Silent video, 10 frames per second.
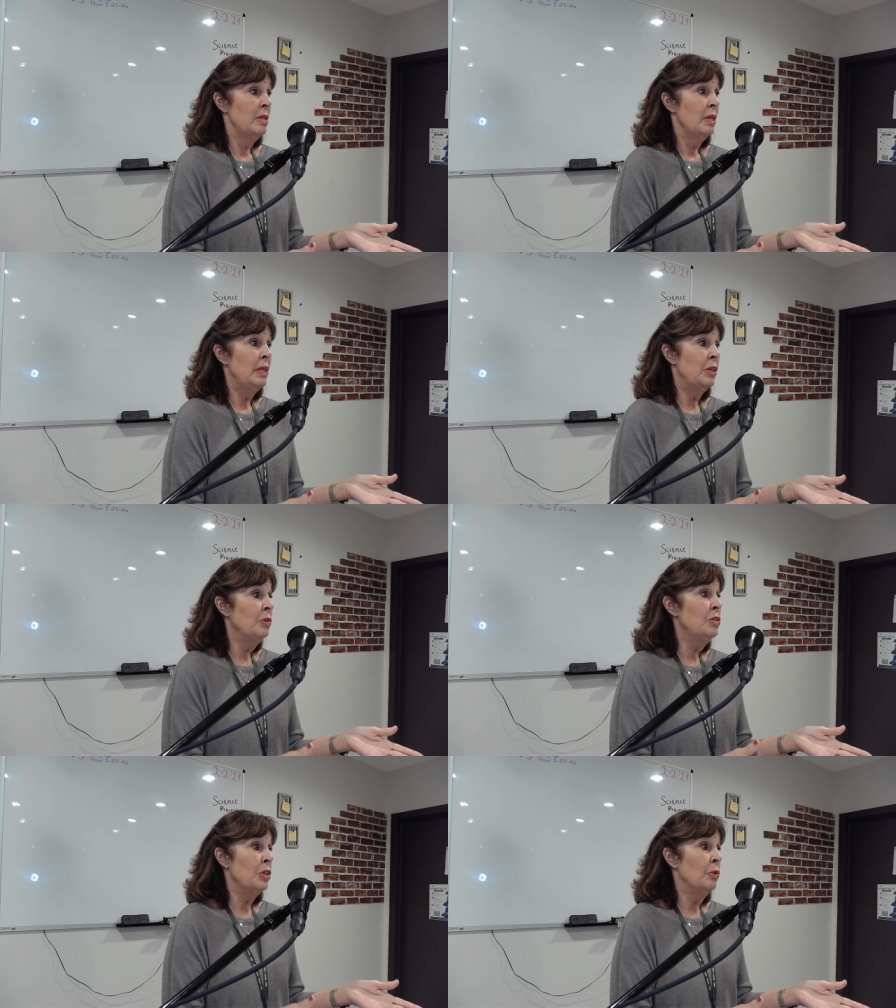They
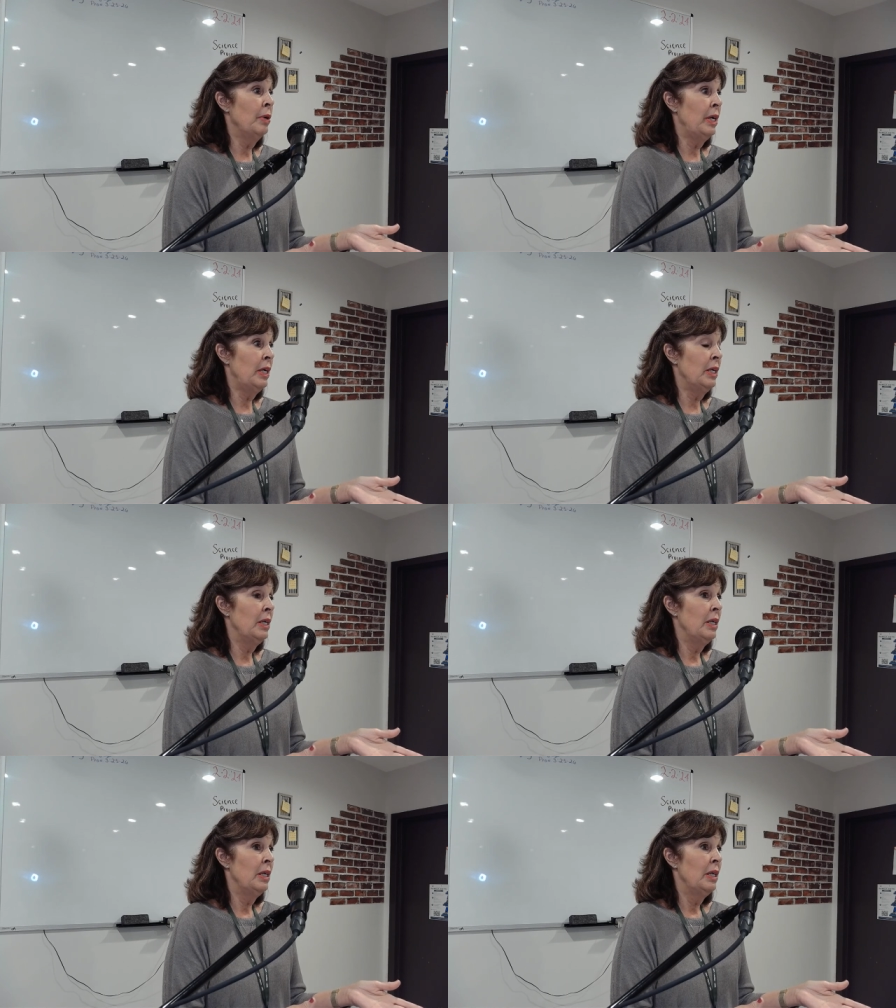couldn't agree.
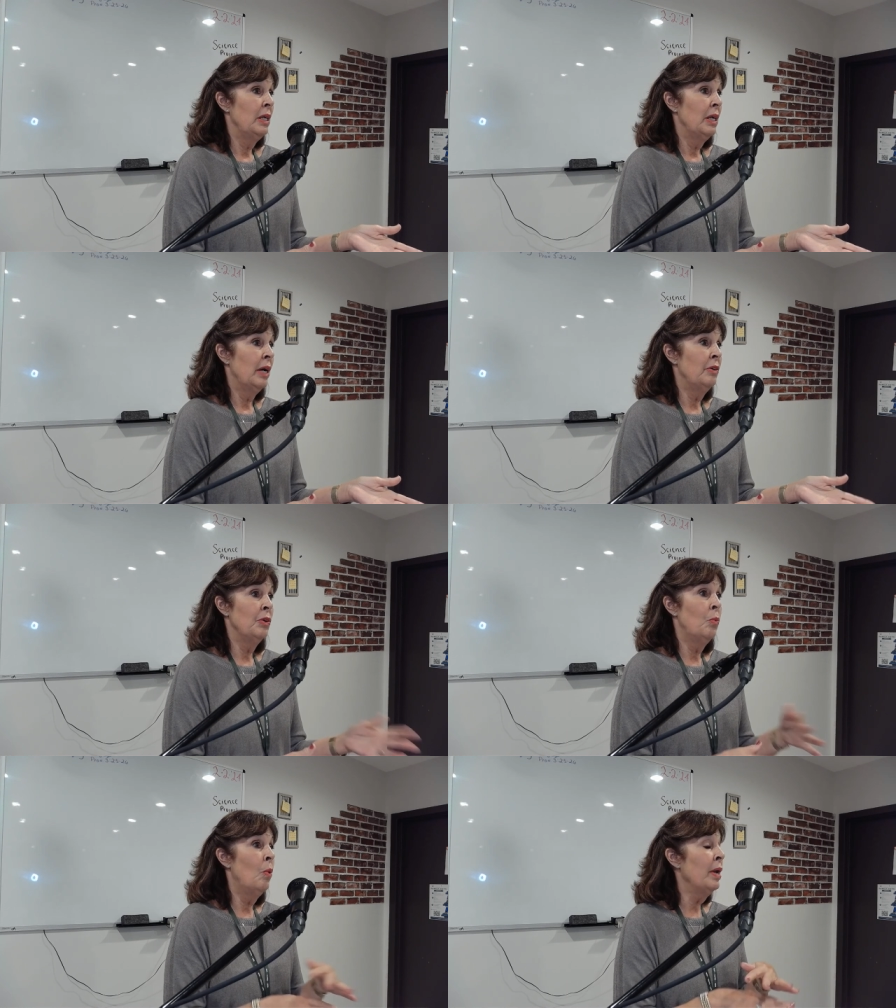I don't
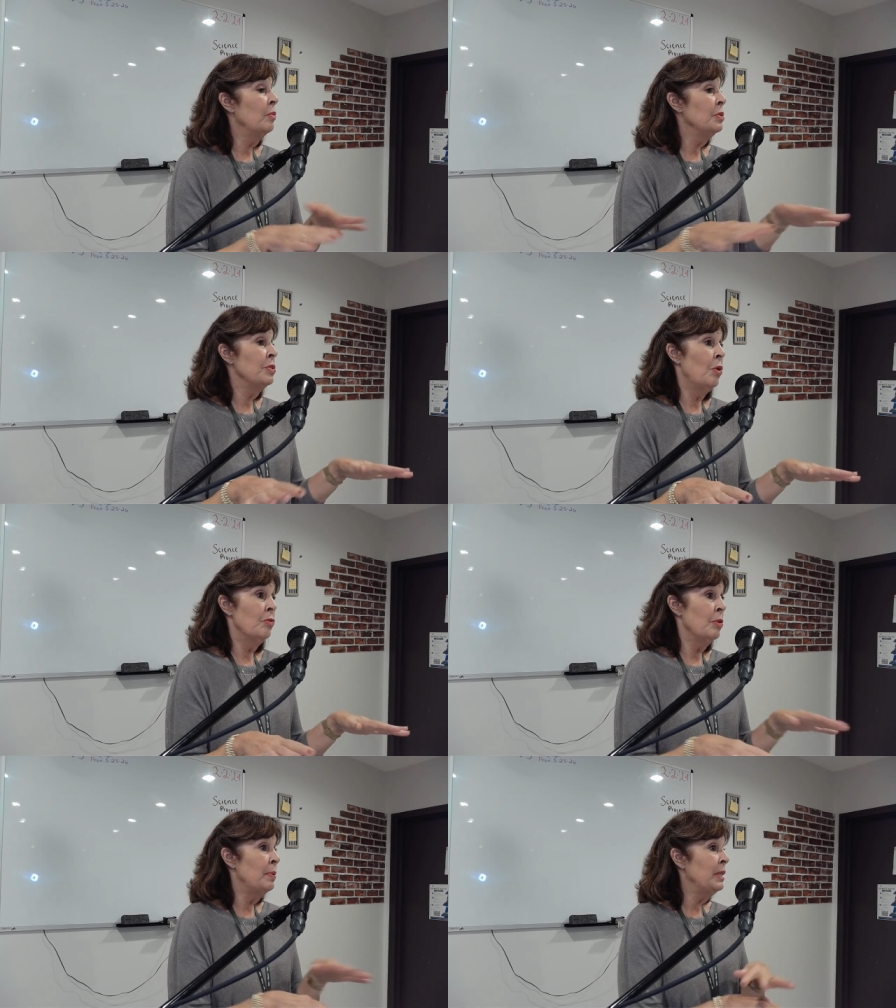know what it was
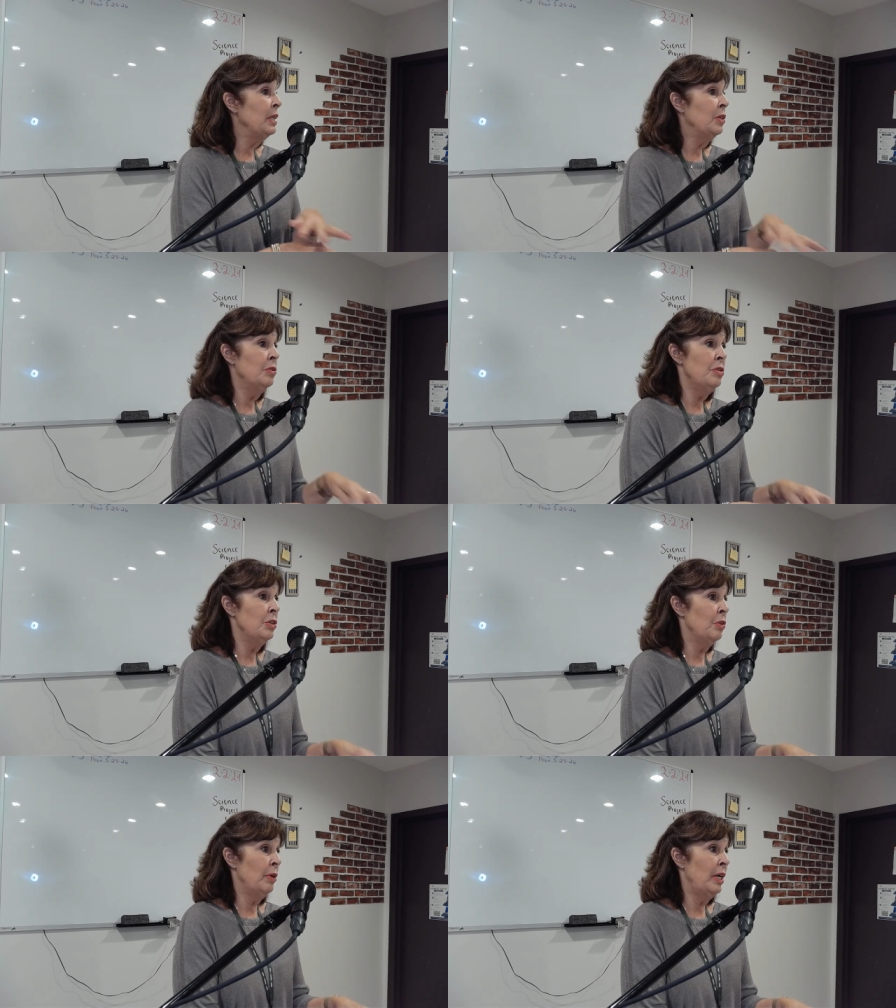over, but they couldn't
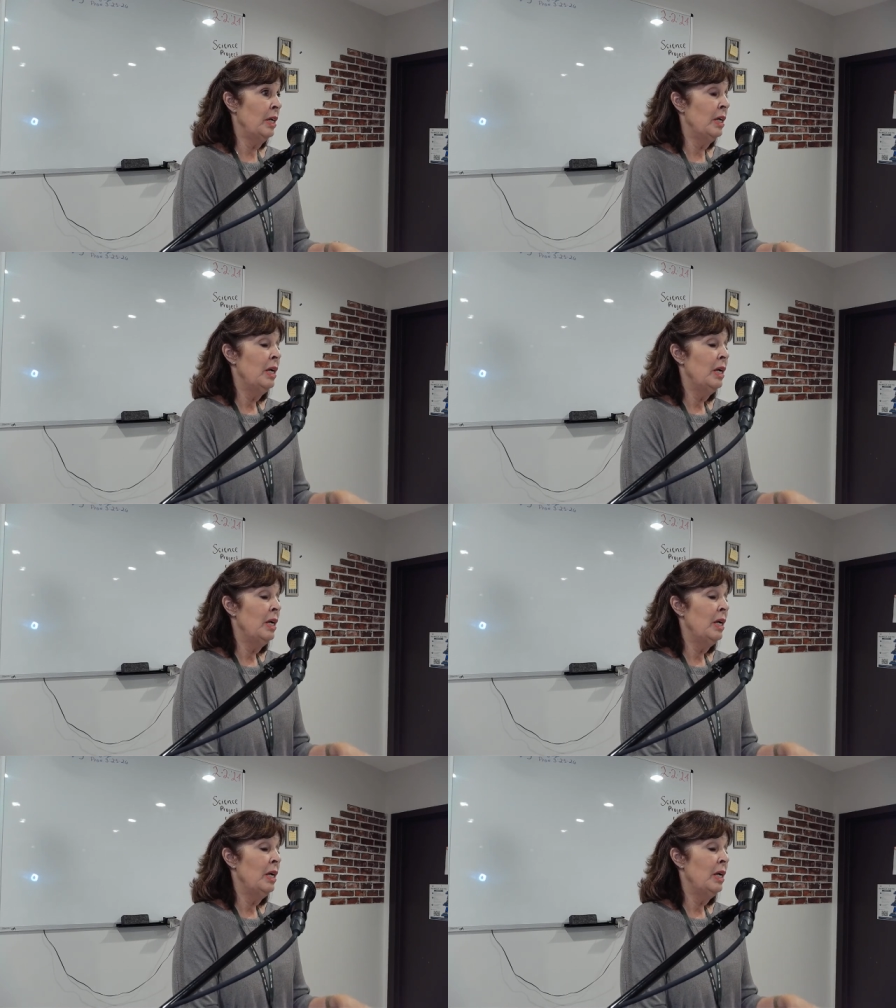agree.